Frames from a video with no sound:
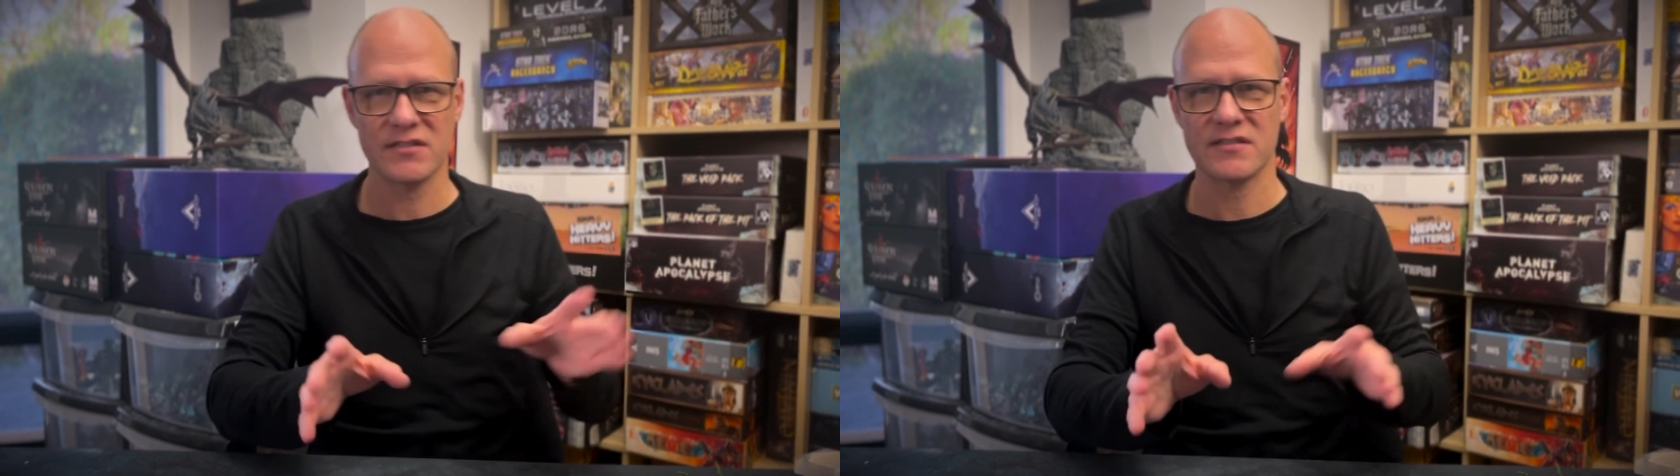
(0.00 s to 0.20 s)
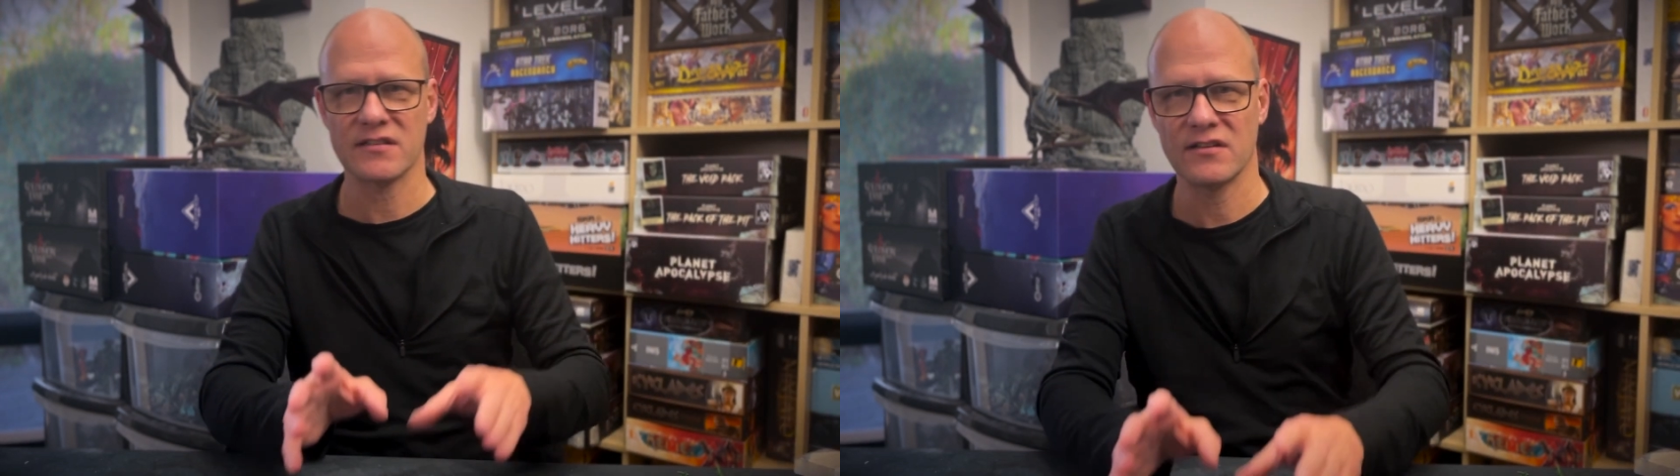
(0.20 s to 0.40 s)

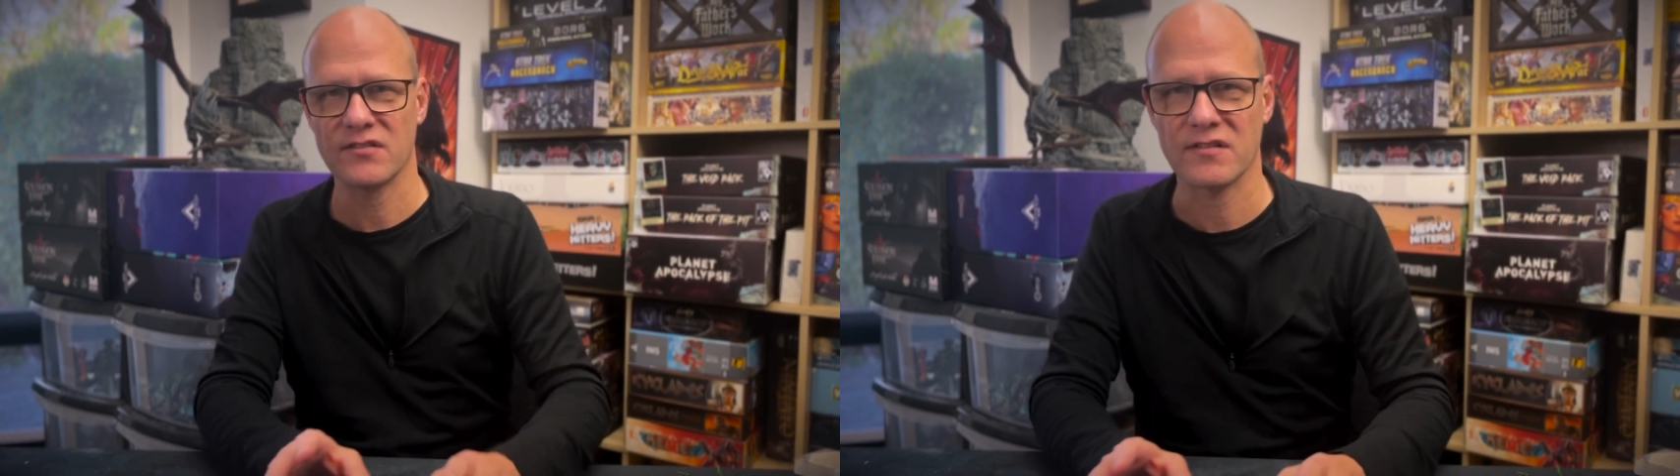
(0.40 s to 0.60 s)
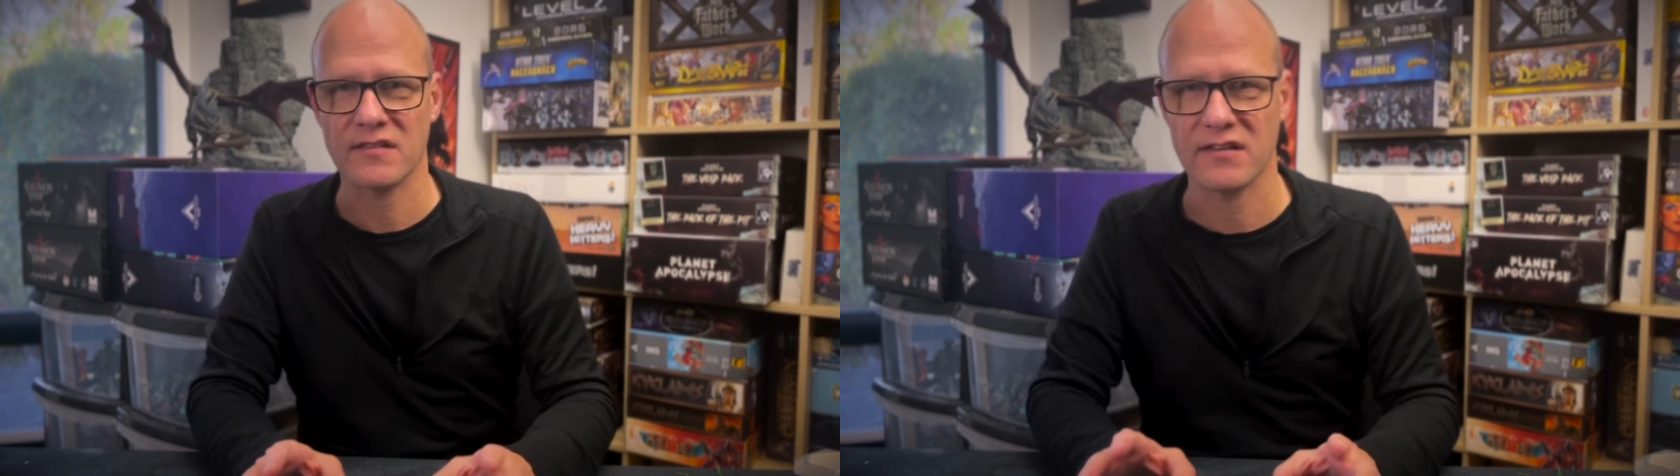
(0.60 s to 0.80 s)
because I don't
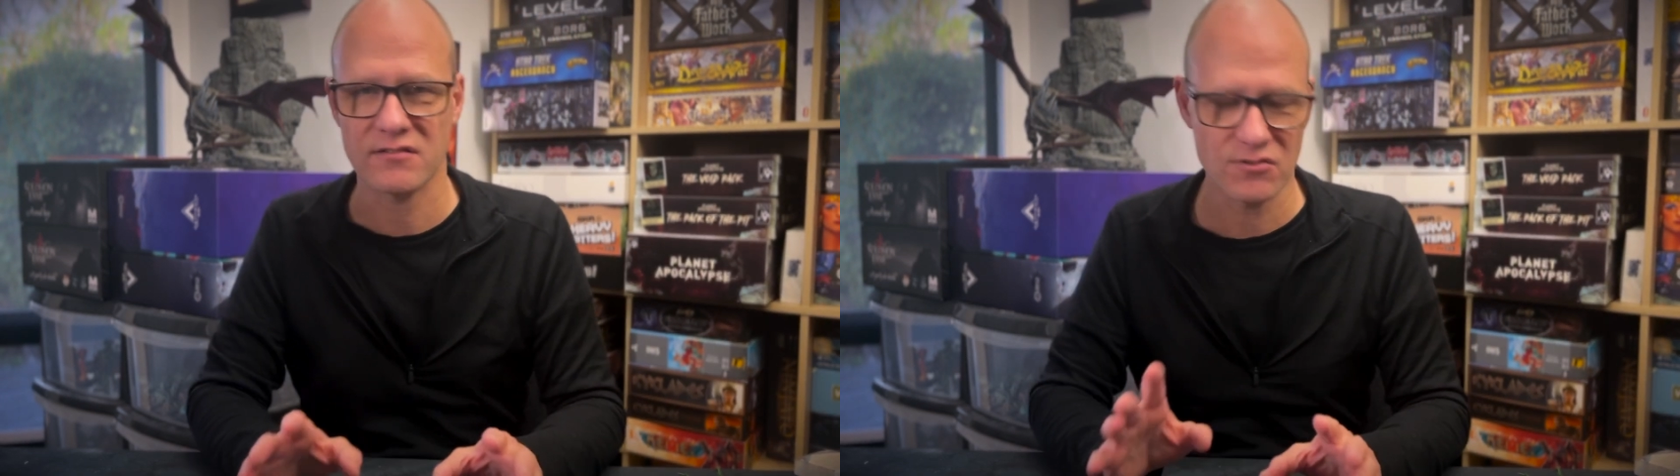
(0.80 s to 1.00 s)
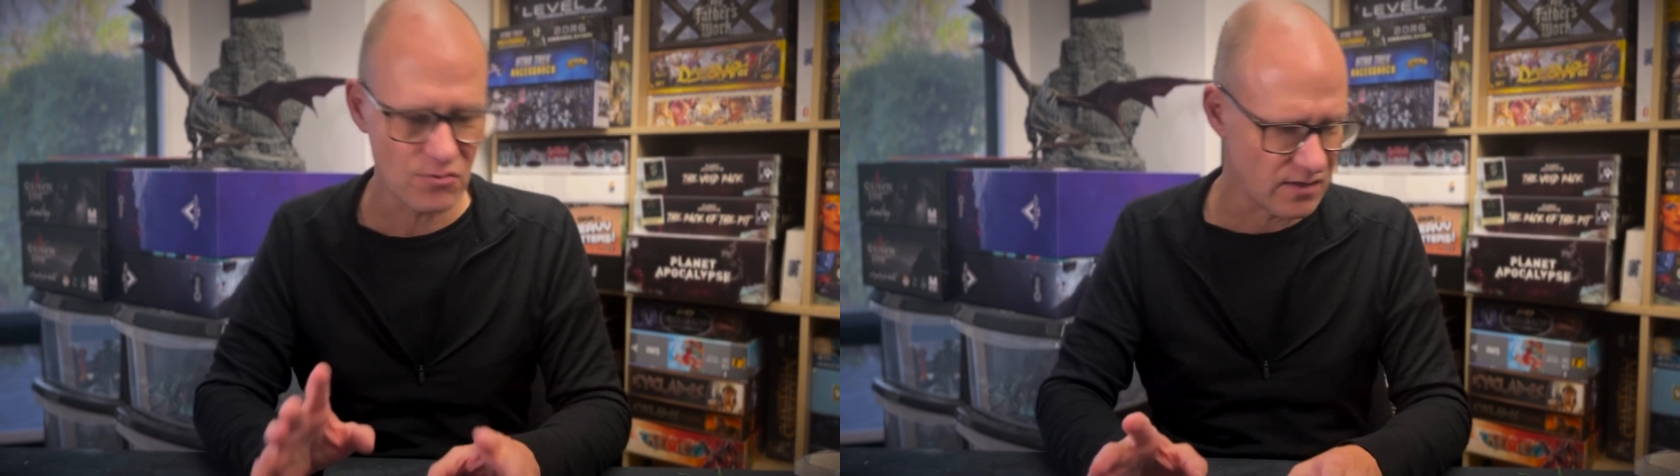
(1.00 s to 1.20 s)
think they're
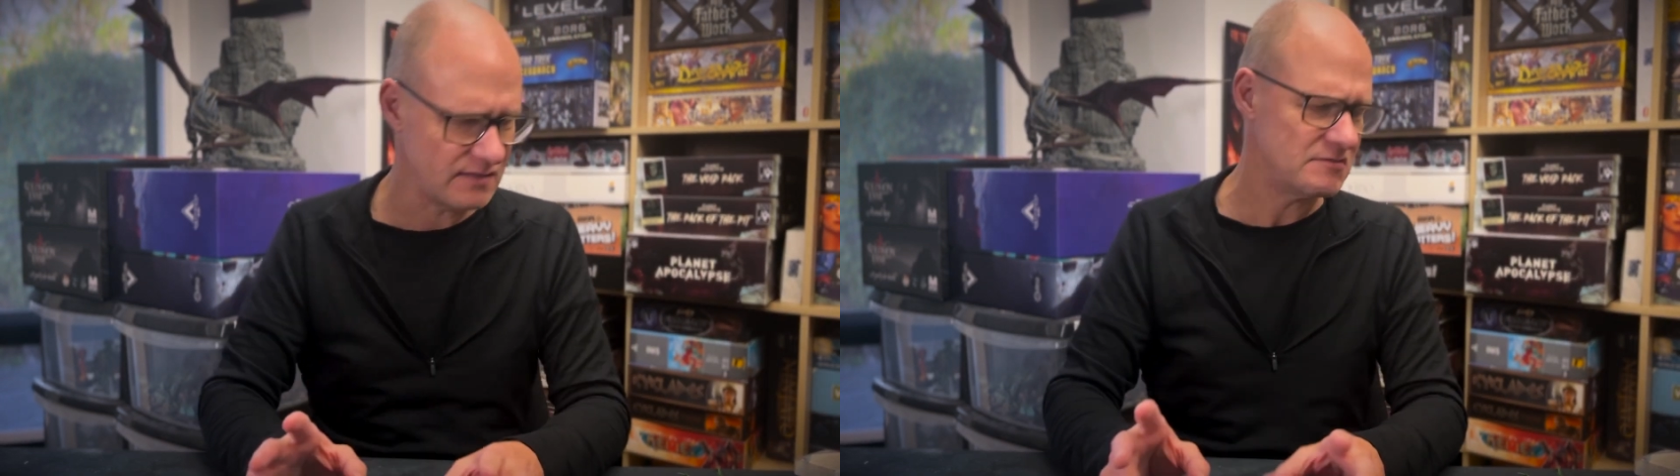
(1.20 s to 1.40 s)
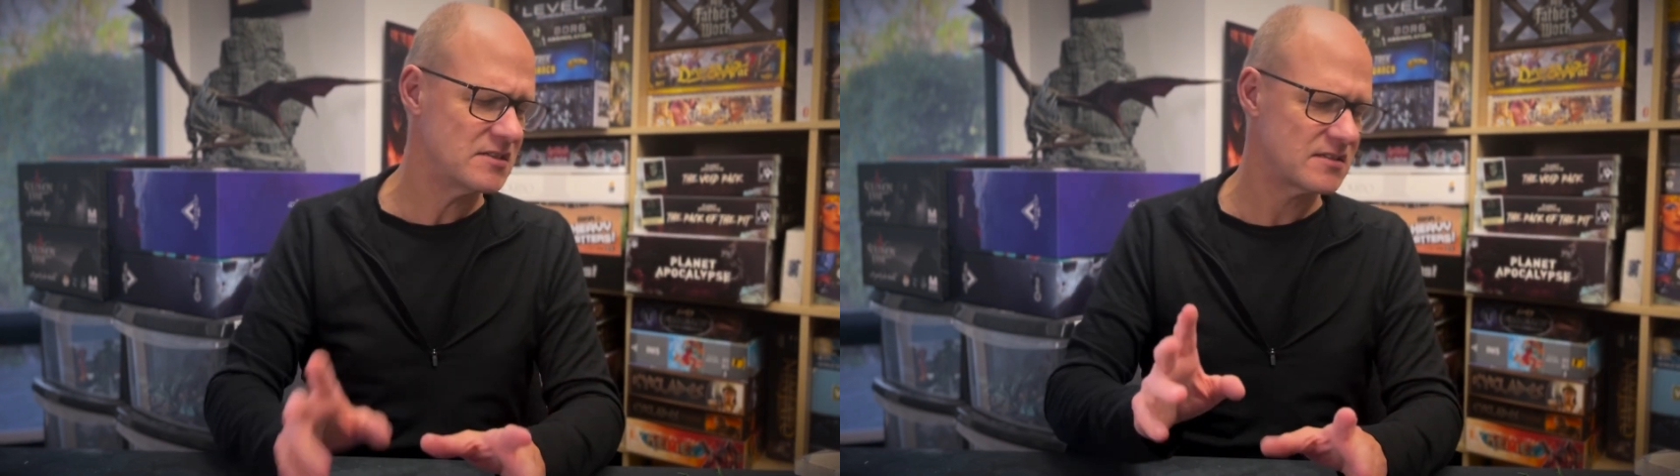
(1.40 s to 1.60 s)
quite
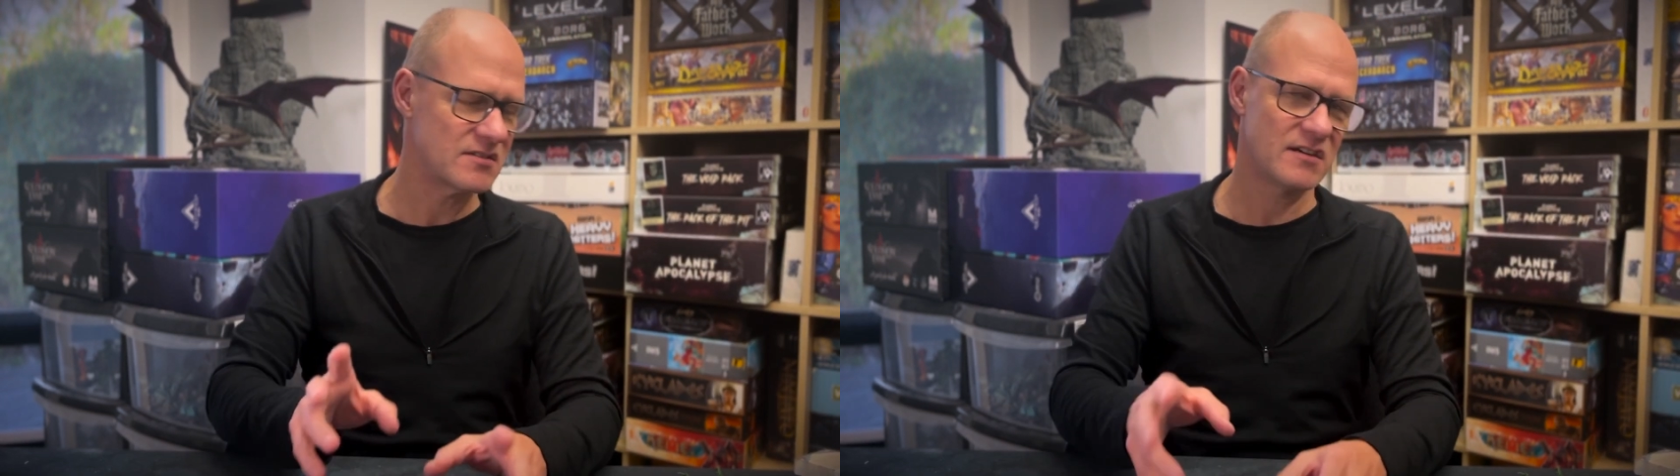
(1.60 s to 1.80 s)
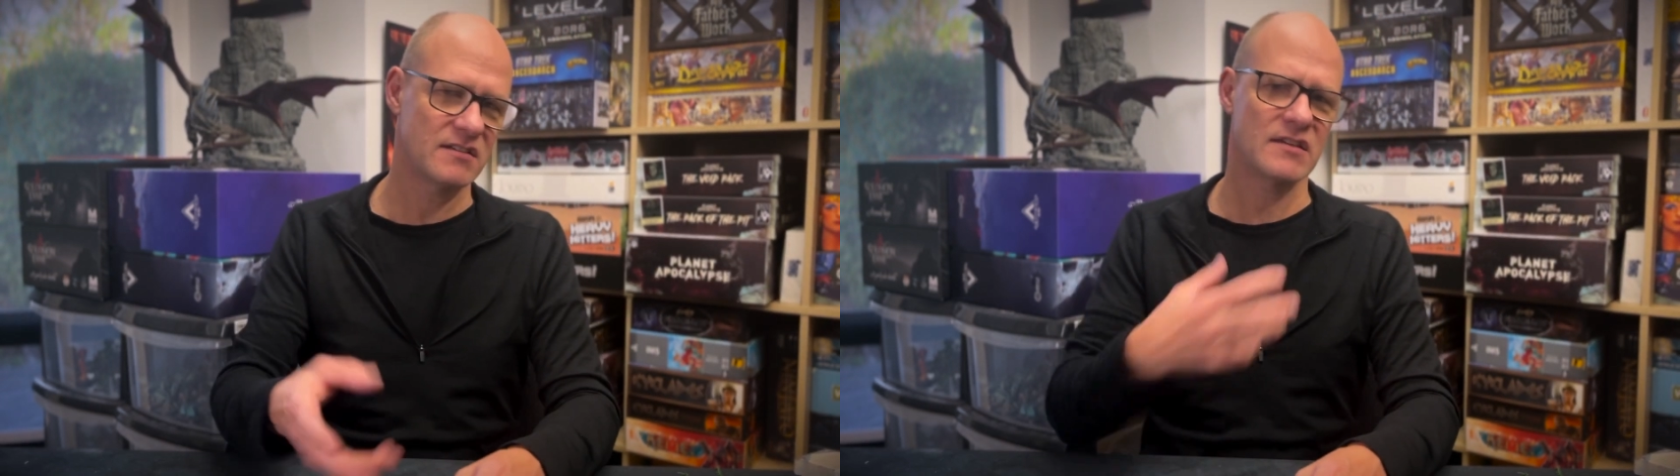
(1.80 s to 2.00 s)
as exciting,